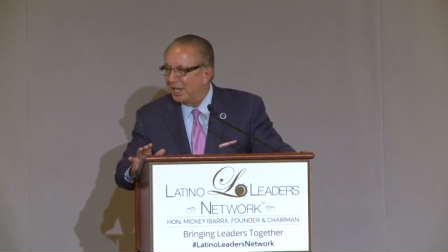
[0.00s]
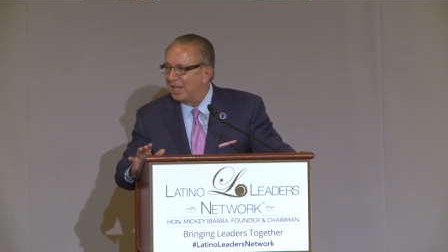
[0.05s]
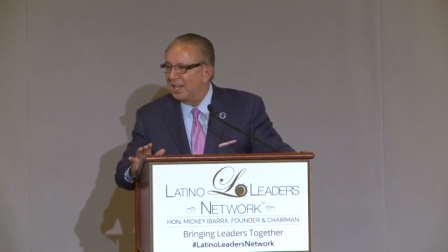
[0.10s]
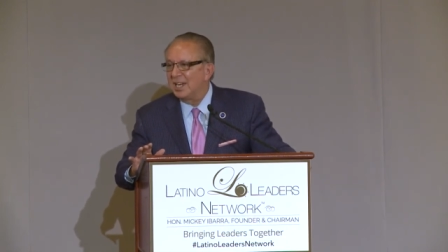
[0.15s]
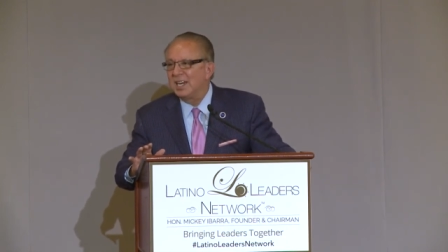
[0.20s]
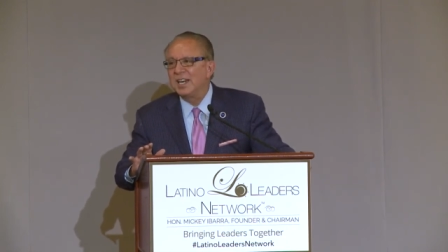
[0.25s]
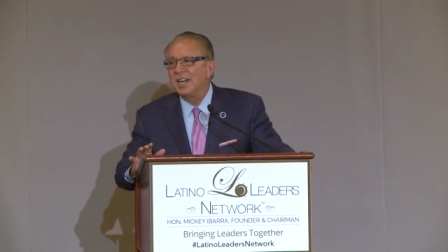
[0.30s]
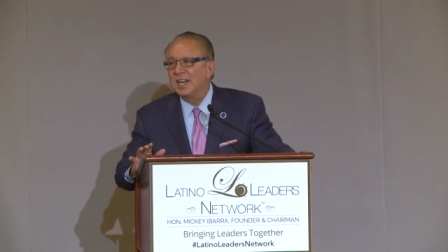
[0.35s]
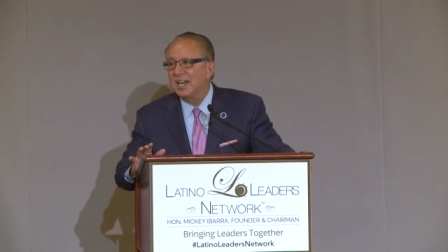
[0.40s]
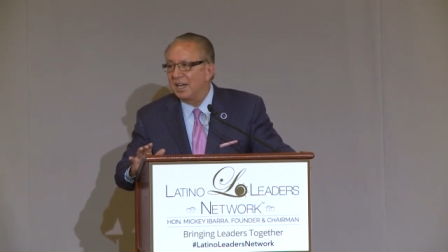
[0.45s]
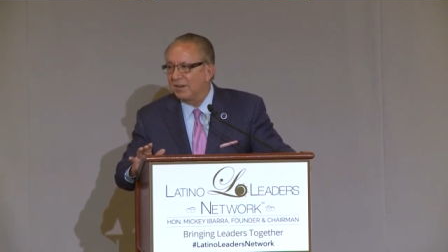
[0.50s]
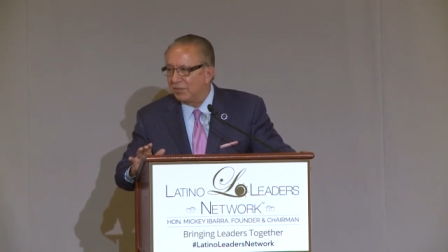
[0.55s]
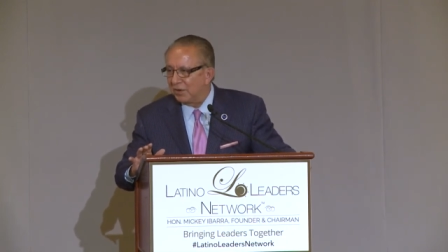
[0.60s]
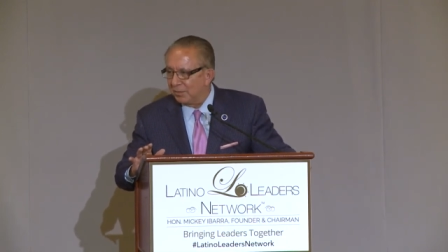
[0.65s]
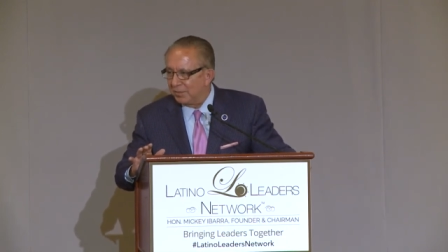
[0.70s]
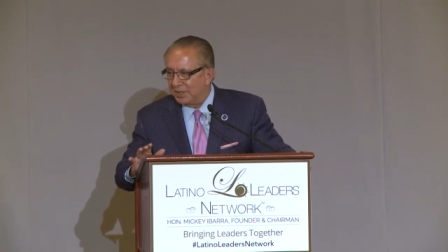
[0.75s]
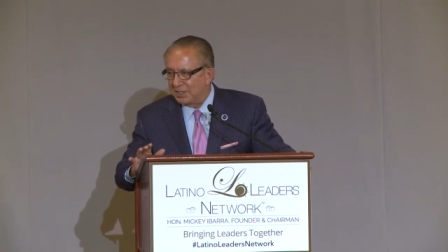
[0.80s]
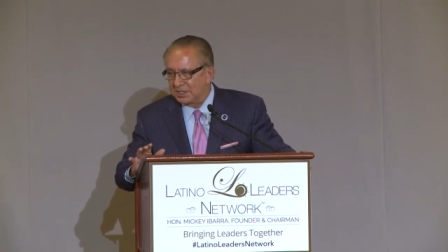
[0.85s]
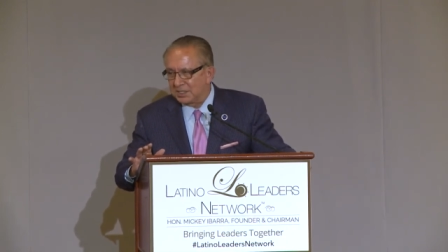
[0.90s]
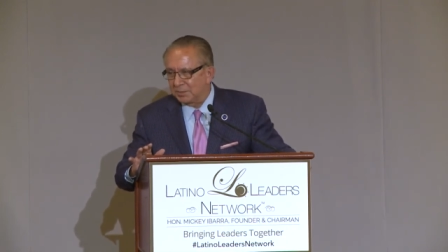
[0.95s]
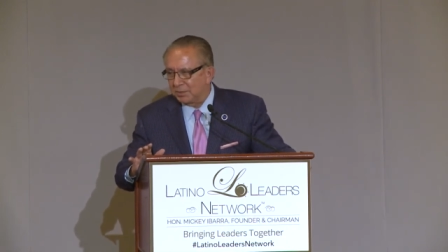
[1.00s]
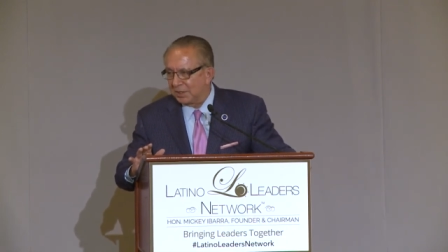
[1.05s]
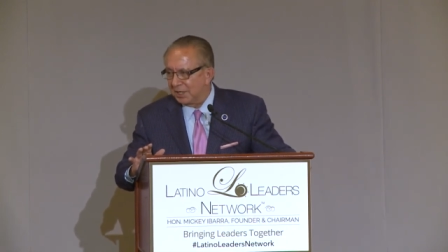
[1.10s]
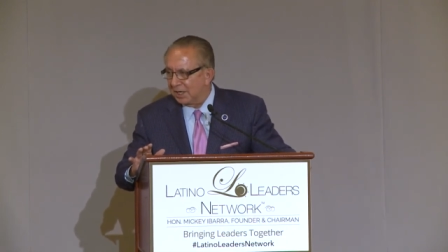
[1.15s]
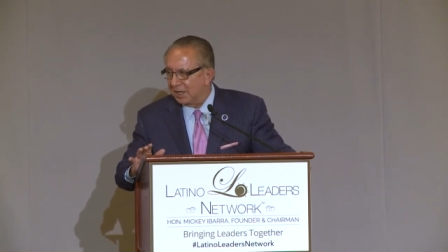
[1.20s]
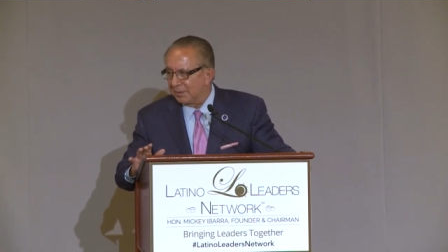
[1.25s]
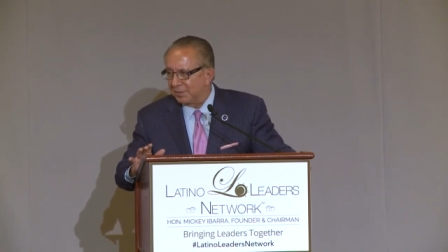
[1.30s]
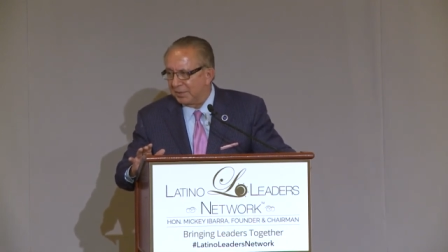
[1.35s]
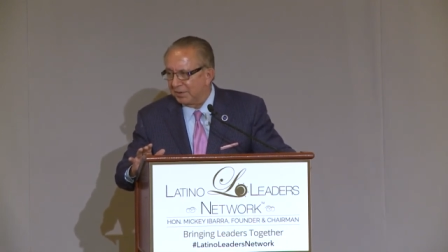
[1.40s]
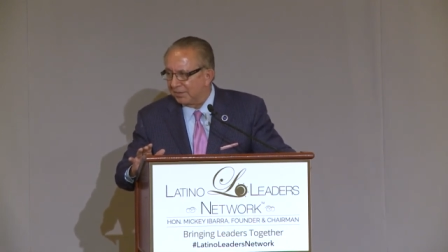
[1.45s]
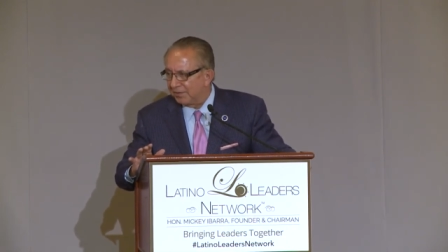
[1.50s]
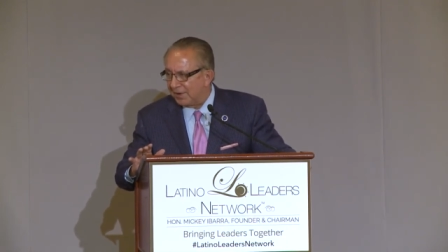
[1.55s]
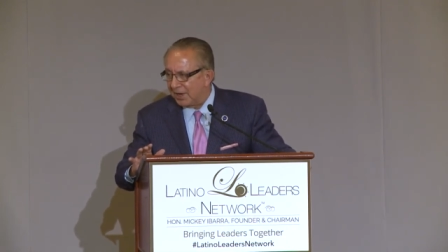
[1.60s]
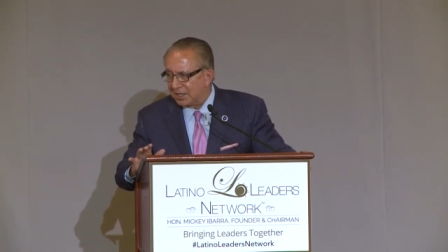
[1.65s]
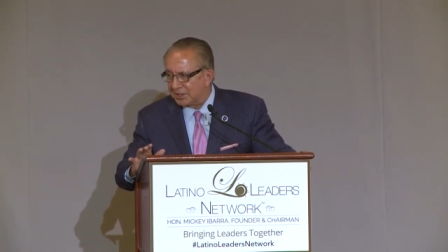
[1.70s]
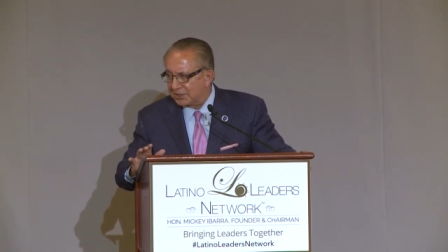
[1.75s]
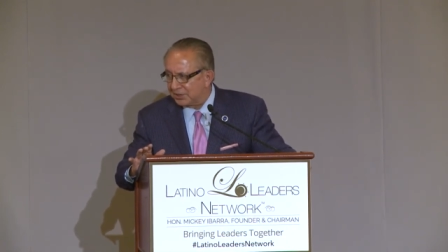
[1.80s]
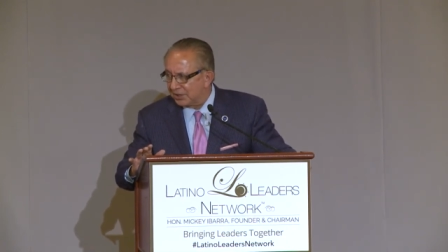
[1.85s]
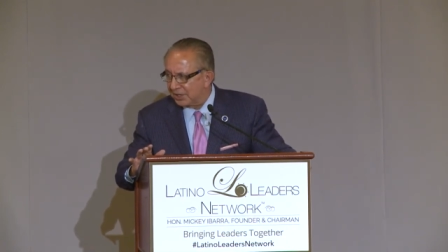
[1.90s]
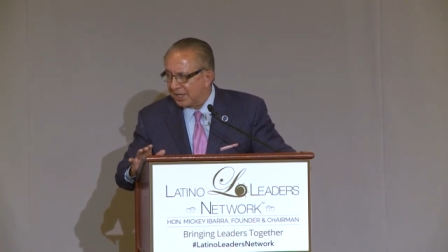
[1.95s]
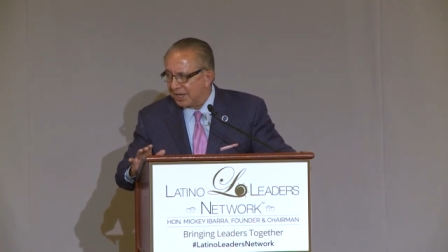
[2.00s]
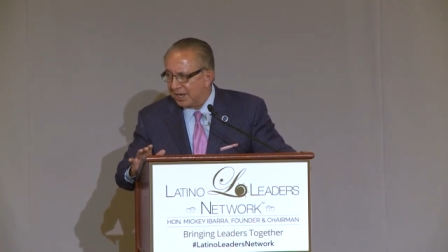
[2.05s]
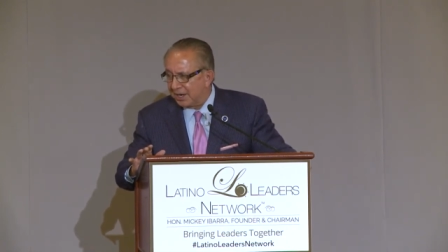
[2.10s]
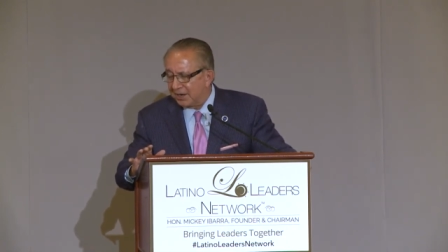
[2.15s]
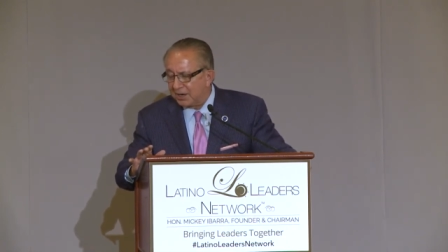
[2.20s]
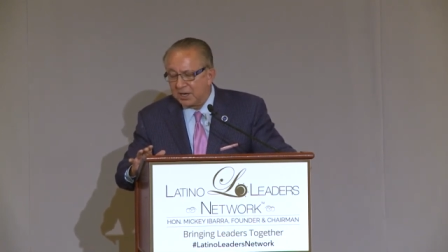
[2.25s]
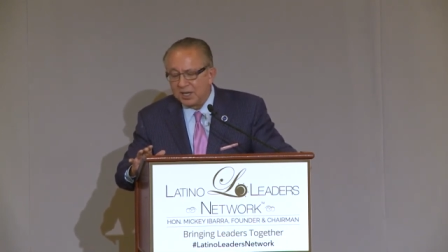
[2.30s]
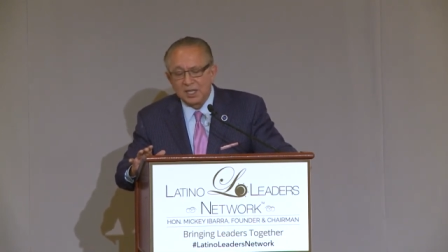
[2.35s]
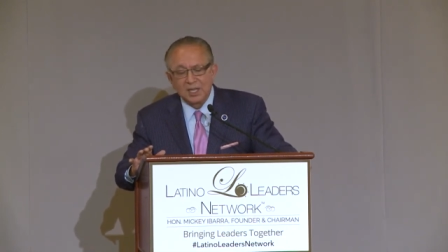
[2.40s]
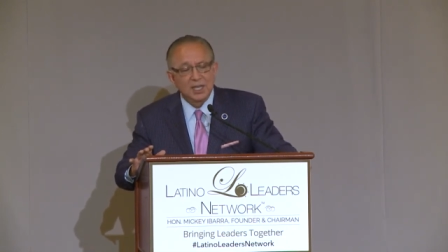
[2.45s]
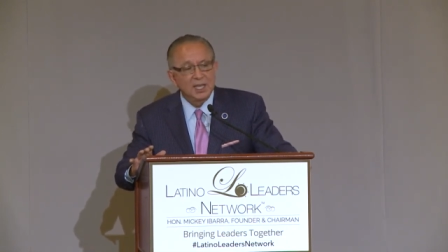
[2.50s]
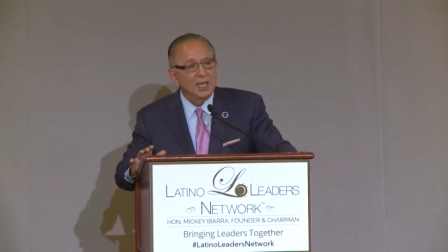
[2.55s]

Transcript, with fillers: had never been split up in foster care,